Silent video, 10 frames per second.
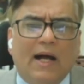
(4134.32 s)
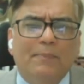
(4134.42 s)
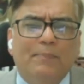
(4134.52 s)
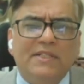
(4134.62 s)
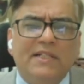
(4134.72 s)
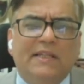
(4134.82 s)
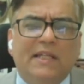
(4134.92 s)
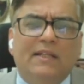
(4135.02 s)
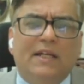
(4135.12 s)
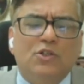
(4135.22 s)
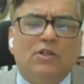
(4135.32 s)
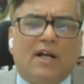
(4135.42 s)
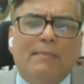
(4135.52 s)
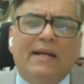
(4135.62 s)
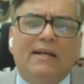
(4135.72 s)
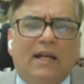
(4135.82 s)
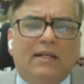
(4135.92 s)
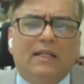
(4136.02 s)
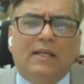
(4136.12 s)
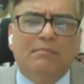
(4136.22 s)
I personally think they should commend
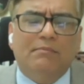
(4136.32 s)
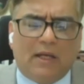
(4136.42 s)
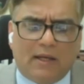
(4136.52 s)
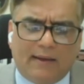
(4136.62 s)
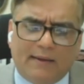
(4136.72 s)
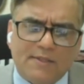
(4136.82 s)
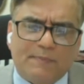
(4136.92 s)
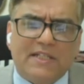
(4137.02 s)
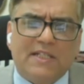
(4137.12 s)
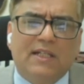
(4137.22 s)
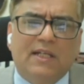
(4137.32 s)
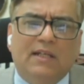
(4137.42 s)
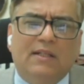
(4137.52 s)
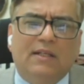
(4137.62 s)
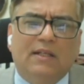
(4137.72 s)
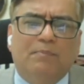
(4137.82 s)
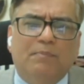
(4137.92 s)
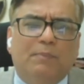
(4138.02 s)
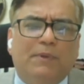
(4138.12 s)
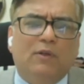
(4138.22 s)
their team, uh, especially the, the
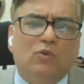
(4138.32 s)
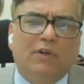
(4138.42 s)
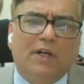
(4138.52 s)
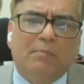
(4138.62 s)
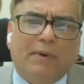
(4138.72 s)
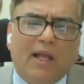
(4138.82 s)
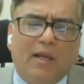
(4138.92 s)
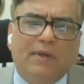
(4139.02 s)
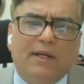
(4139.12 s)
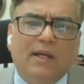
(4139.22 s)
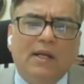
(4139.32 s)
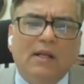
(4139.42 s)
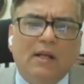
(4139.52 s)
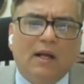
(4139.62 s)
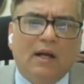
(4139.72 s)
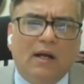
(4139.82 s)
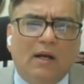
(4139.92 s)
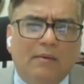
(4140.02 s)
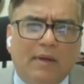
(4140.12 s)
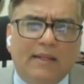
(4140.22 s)
people who were in parliament
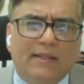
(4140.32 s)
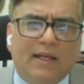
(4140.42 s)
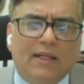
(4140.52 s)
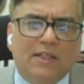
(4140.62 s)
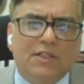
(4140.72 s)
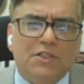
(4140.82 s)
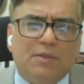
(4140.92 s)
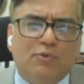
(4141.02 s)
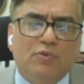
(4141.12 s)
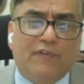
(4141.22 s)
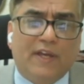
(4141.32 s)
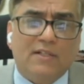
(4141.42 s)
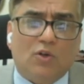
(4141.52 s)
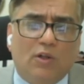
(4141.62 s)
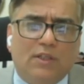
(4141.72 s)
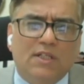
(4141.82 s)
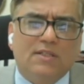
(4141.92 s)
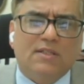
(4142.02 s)
uh, and their leadership who face all